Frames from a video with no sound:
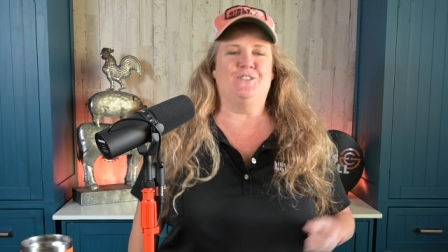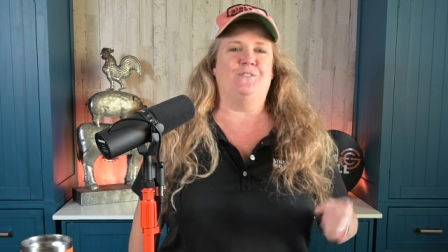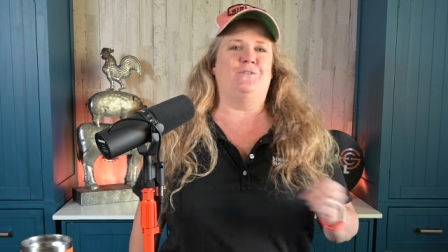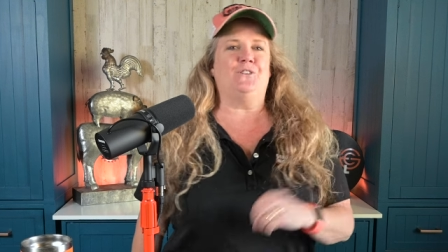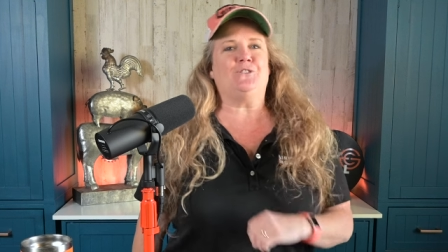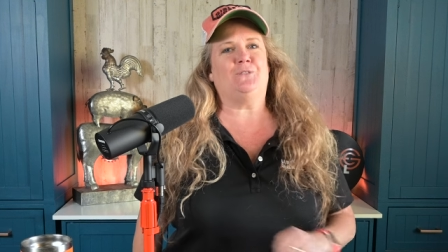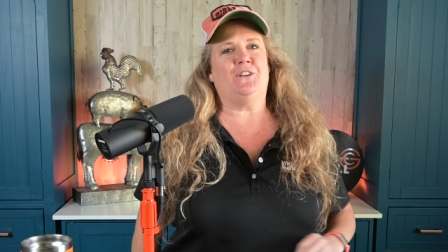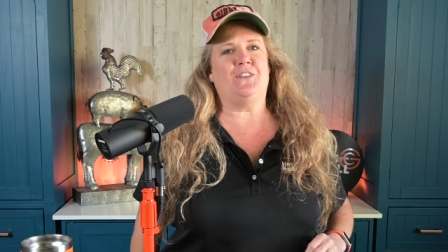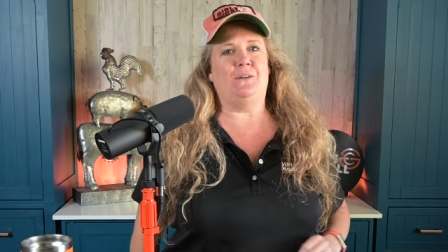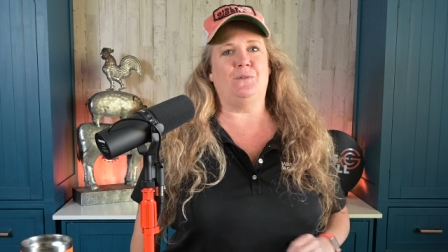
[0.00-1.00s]
The first
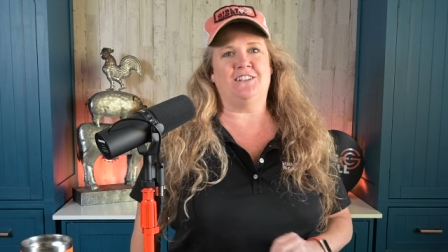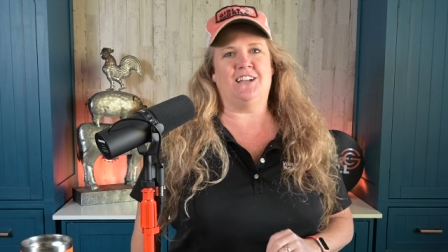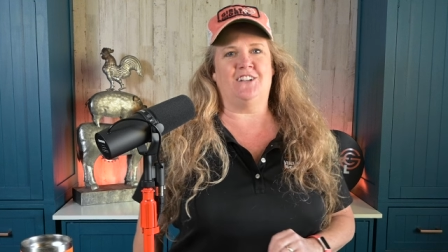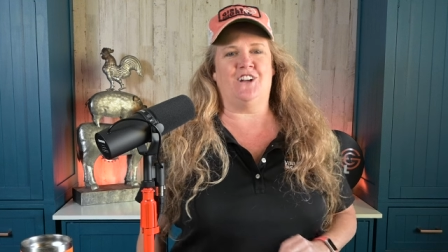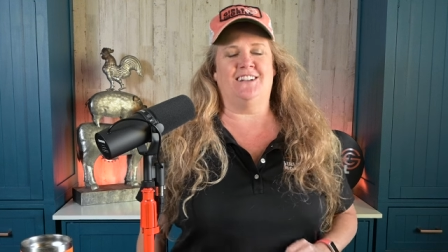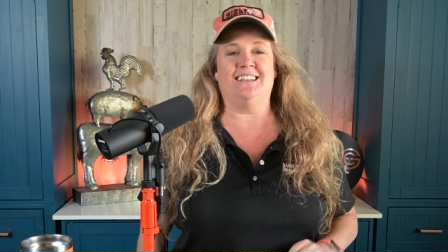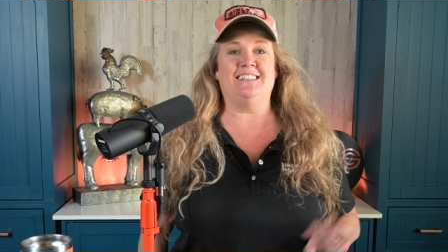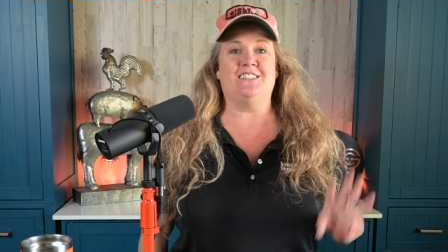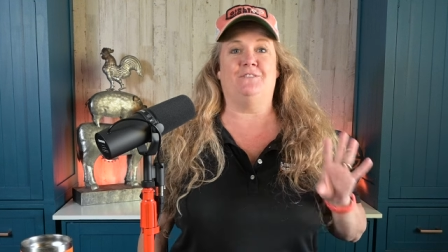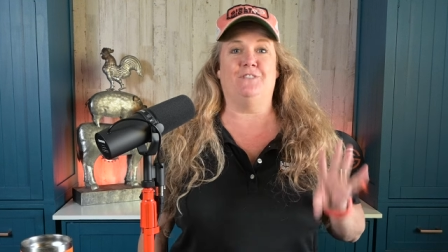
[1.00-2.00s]
grill that I want to touch on is the